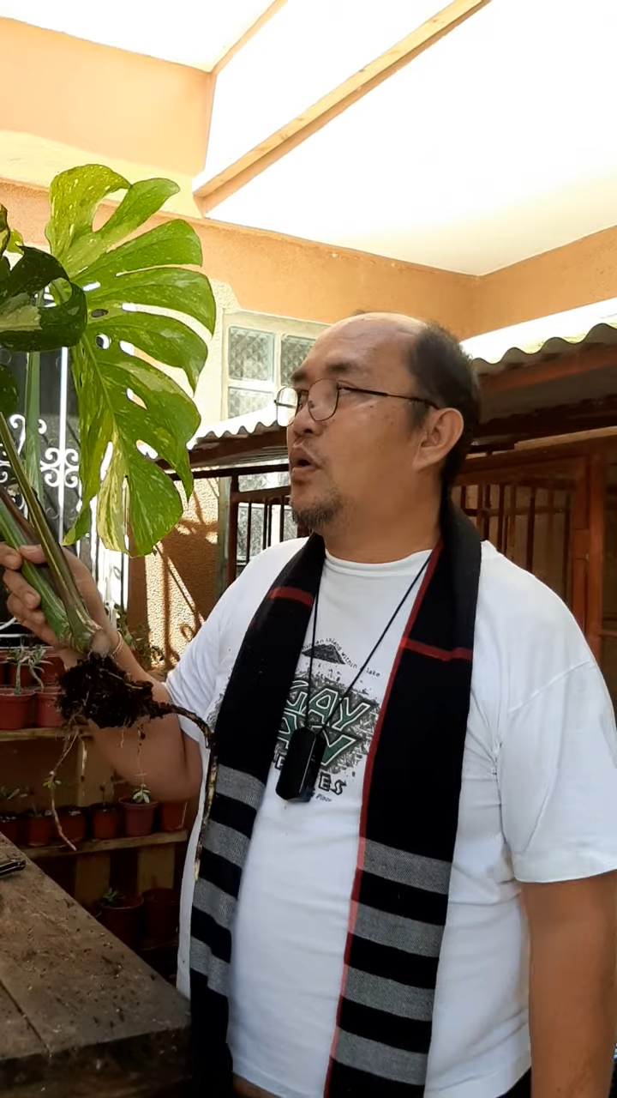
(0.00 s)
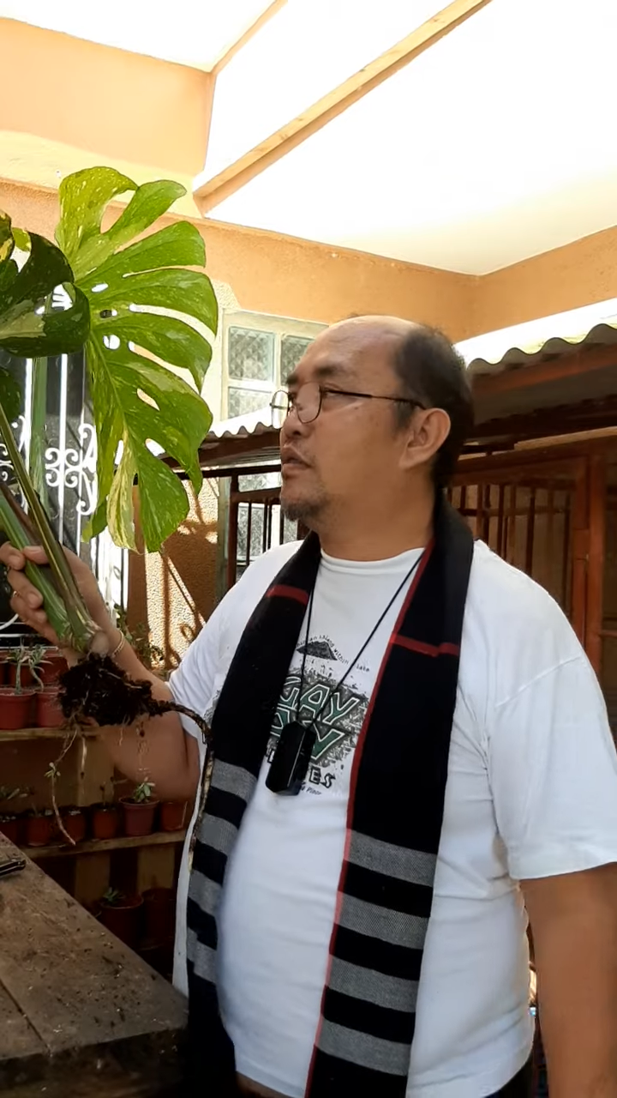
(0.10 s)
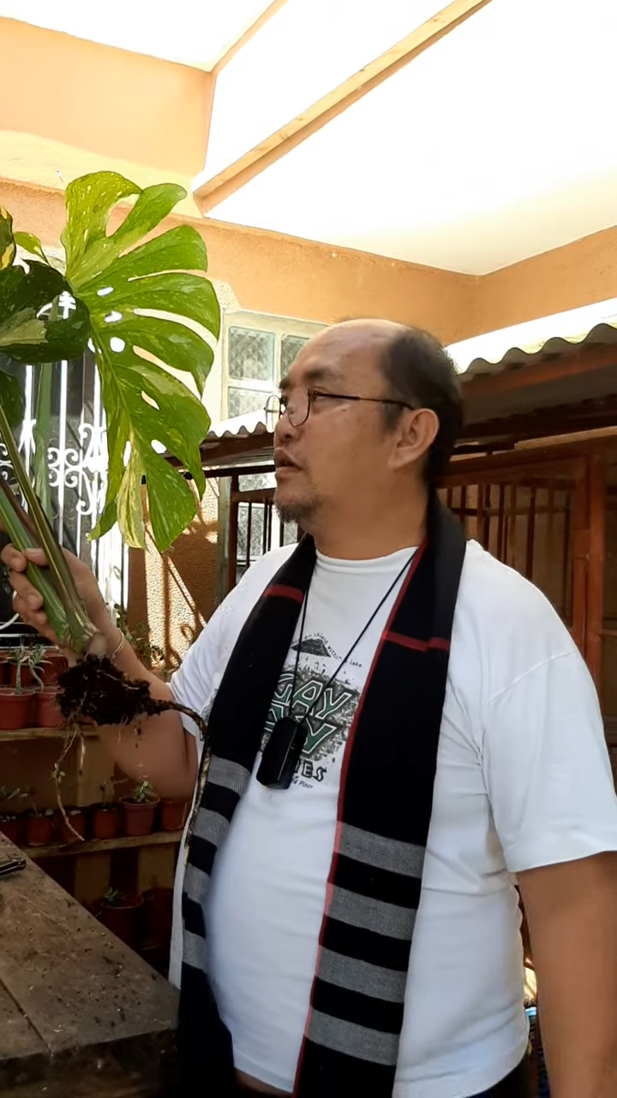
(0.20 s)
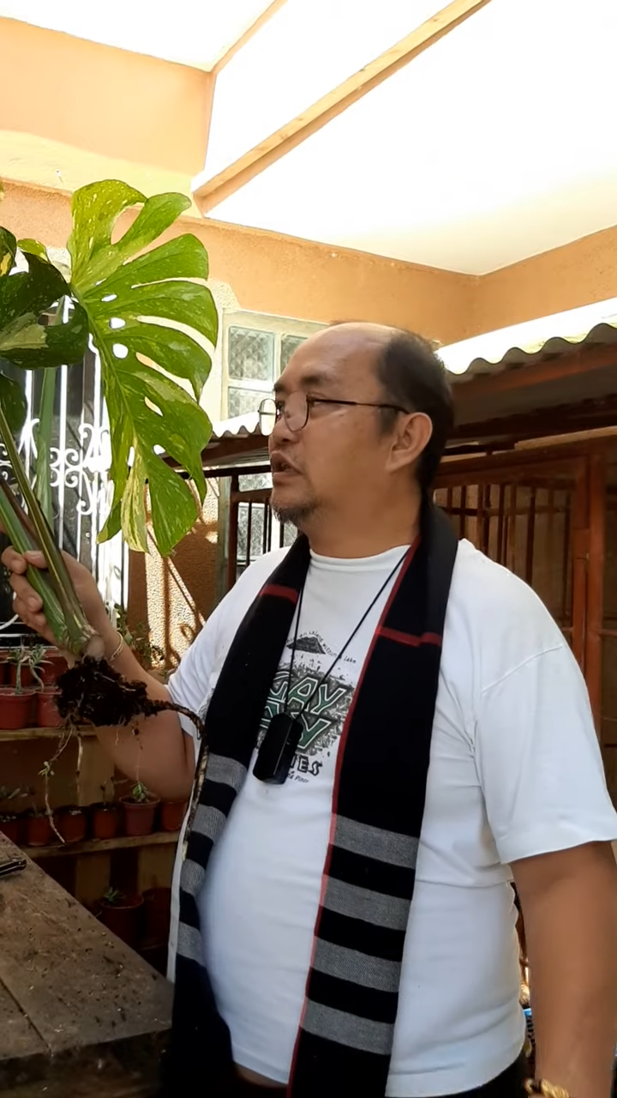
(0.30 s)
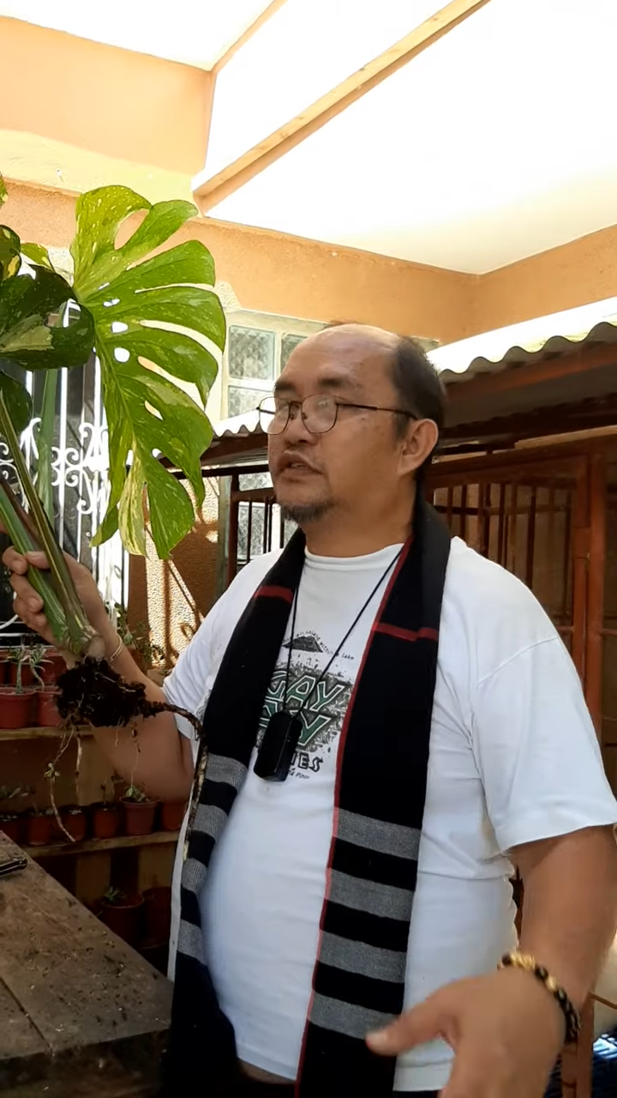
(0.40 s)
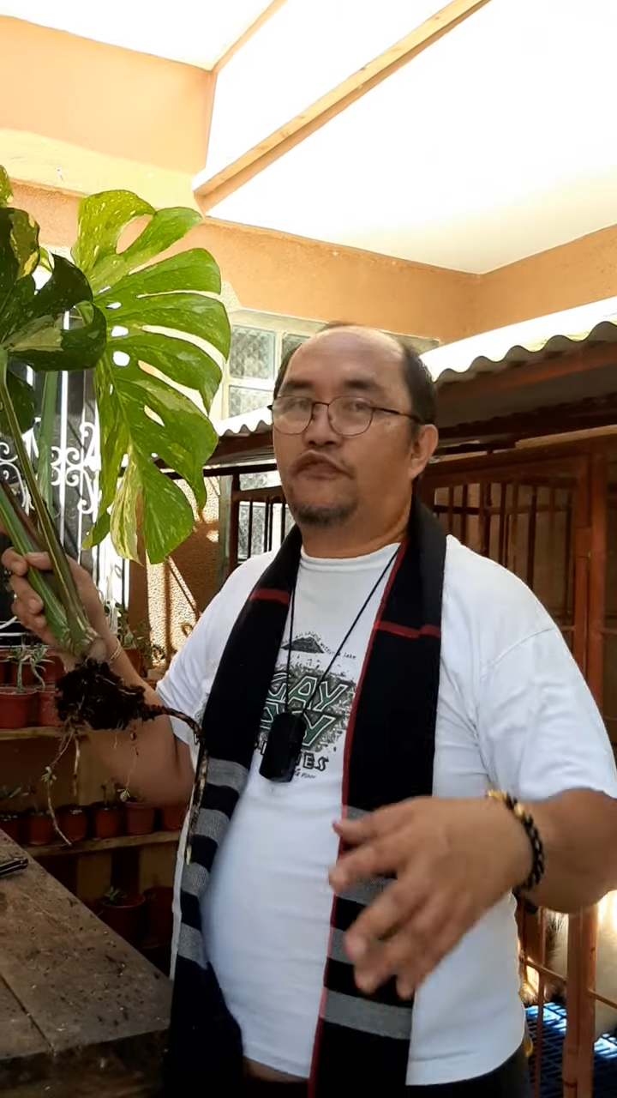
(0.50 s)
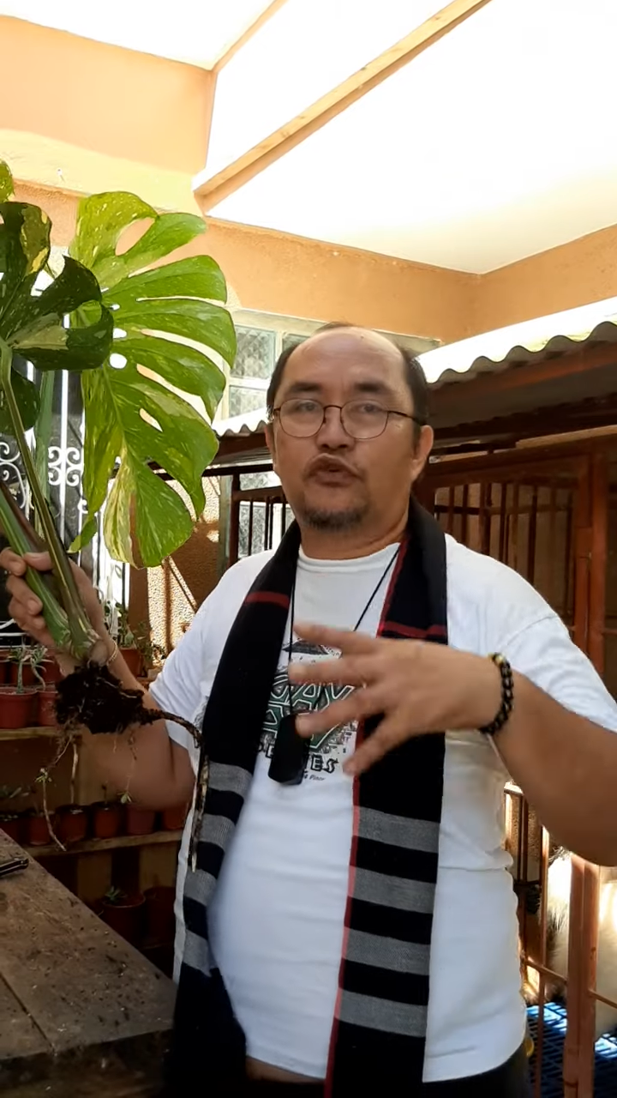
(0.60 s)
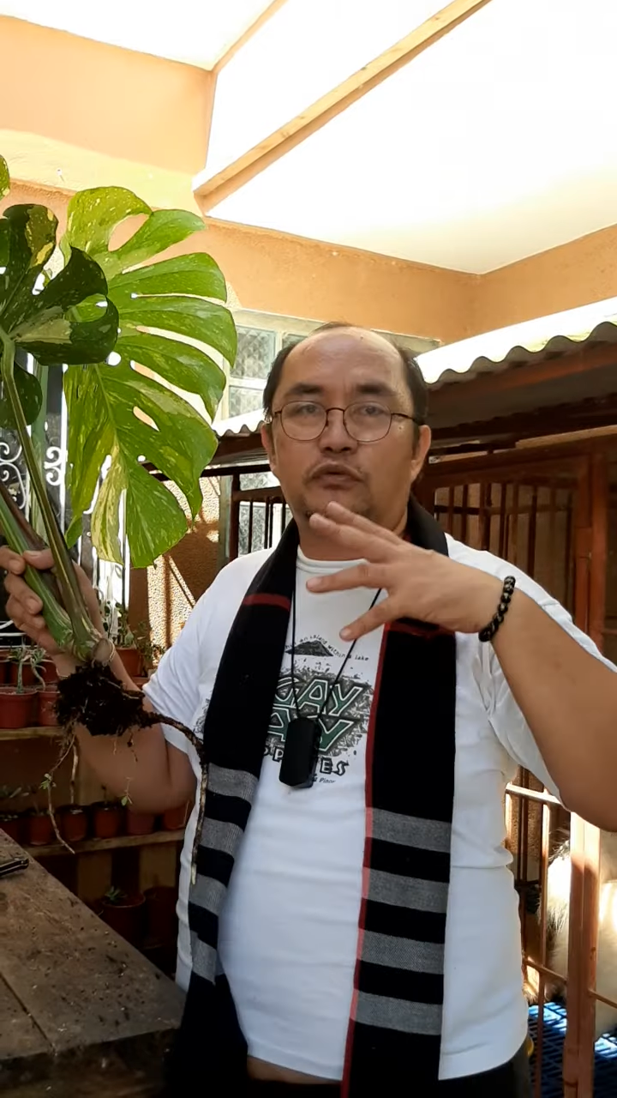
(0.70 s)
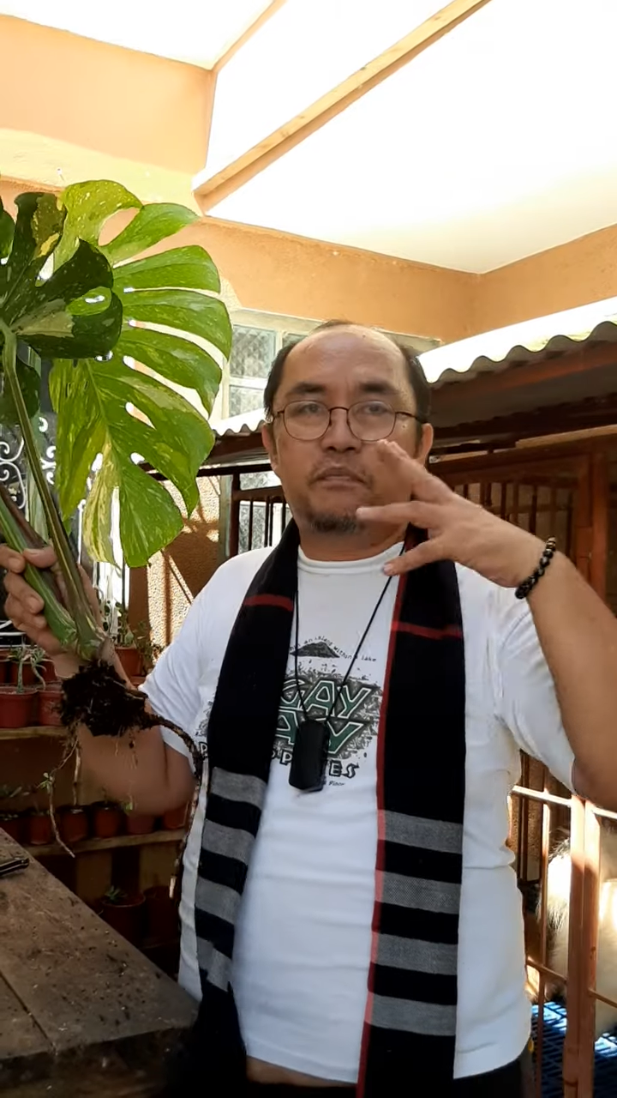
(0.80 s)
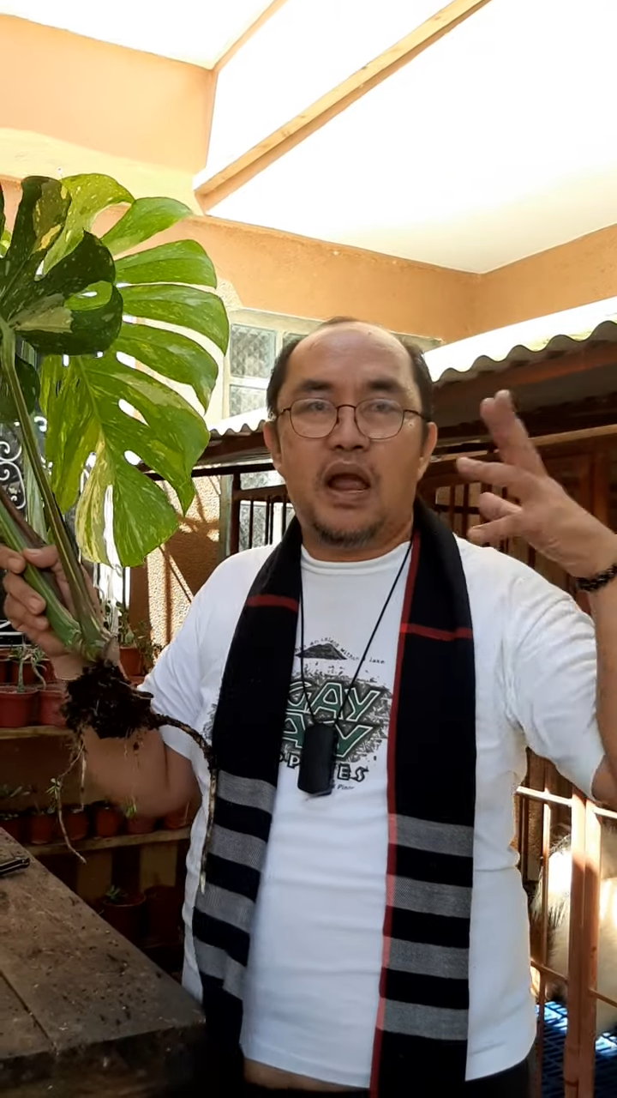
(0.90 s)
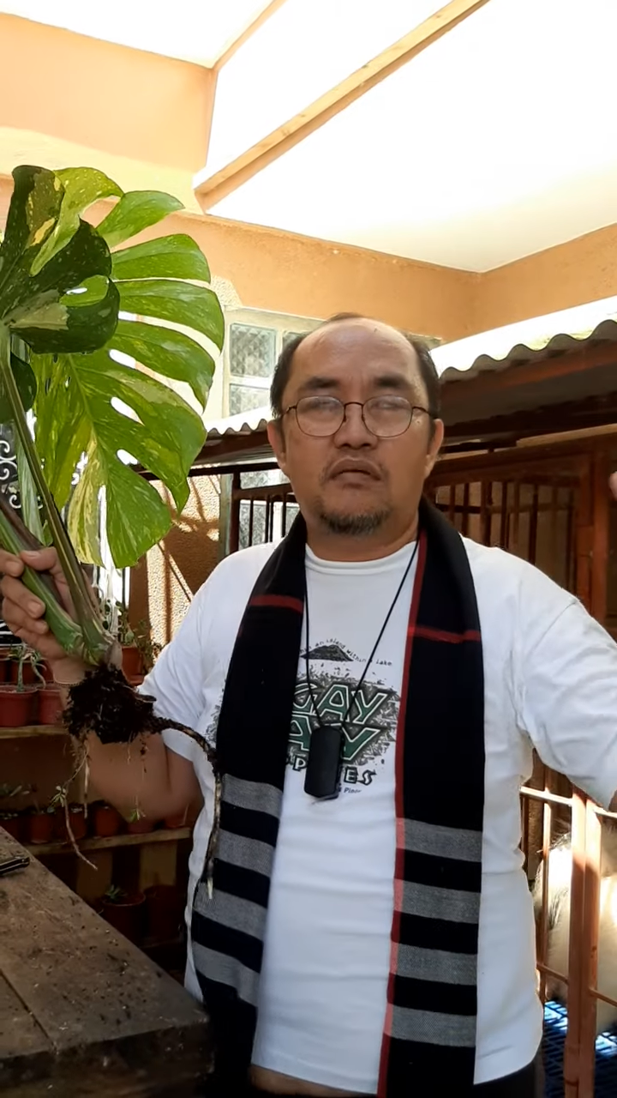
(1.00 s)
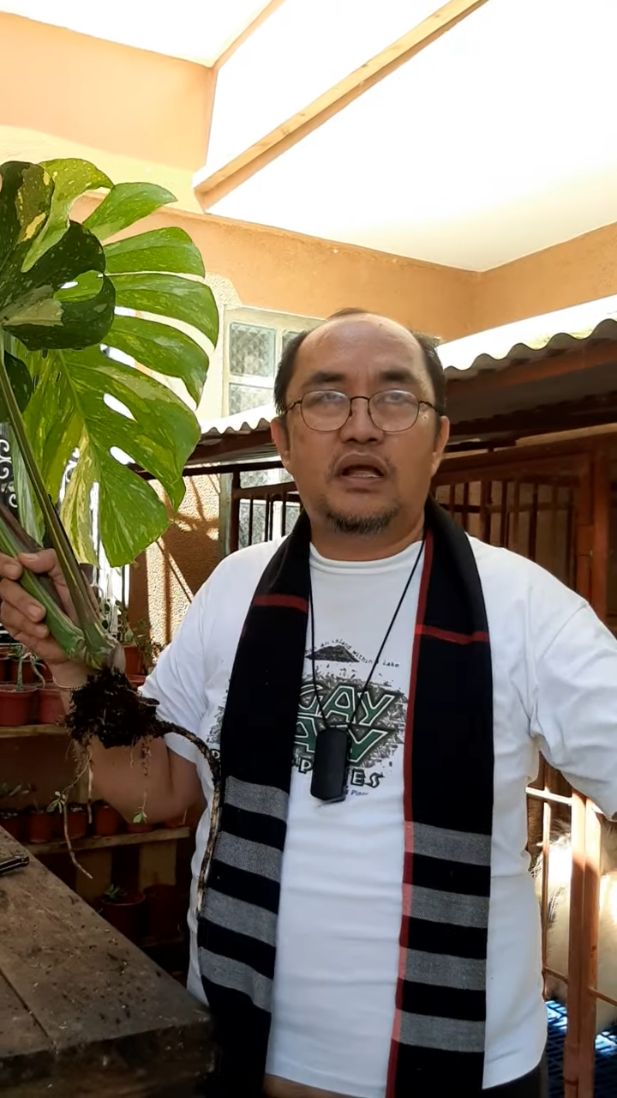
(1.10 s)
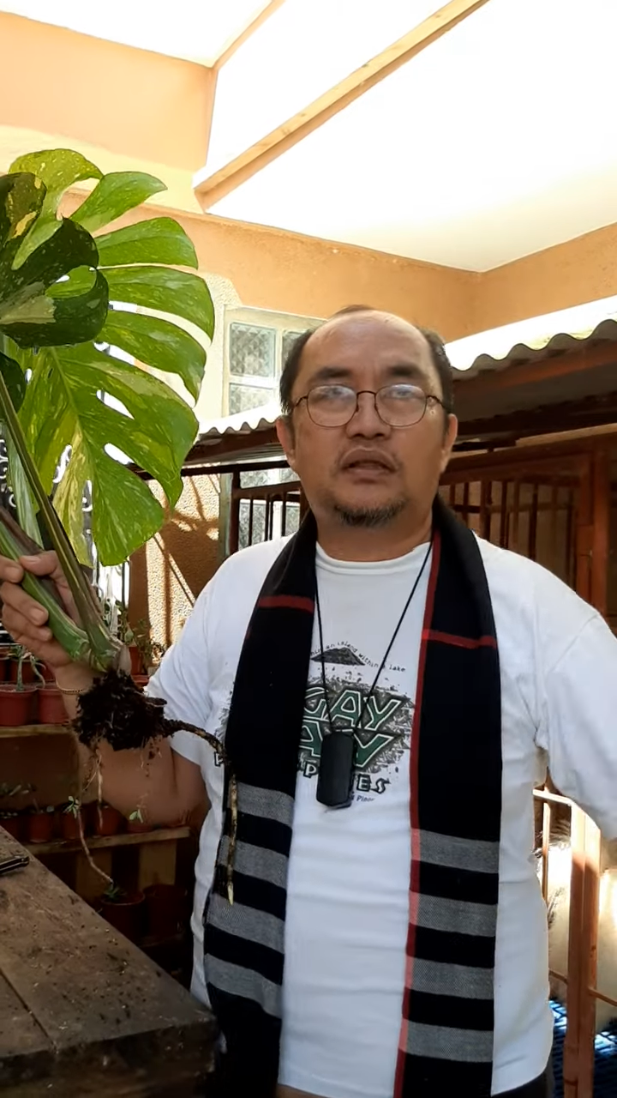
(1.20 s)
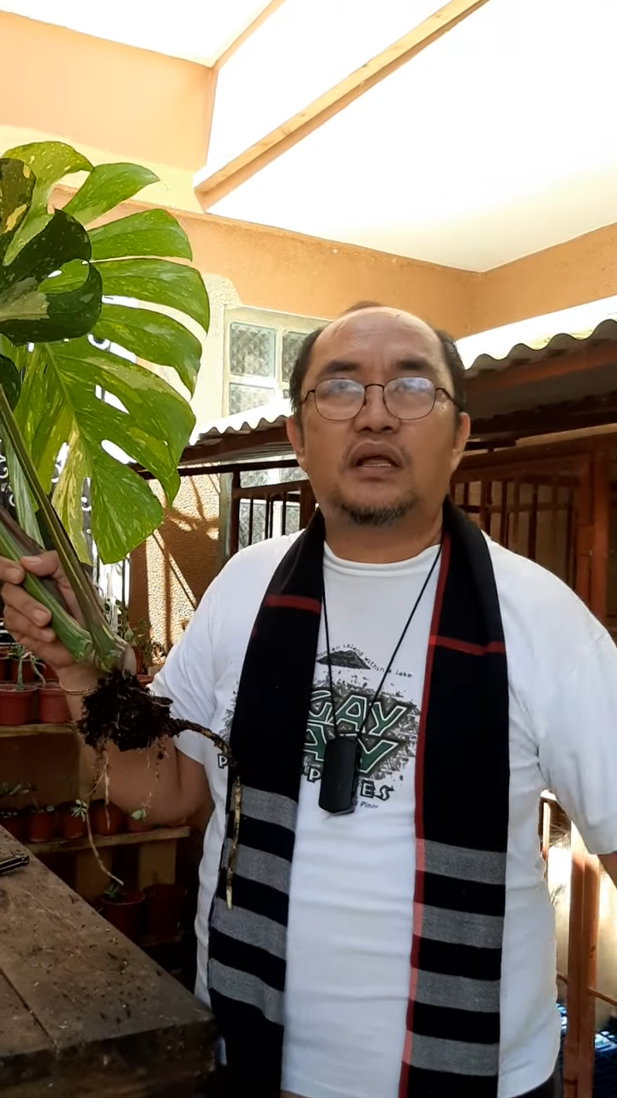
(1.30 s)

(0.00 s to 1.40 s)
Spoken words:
whether it's fruit-bearing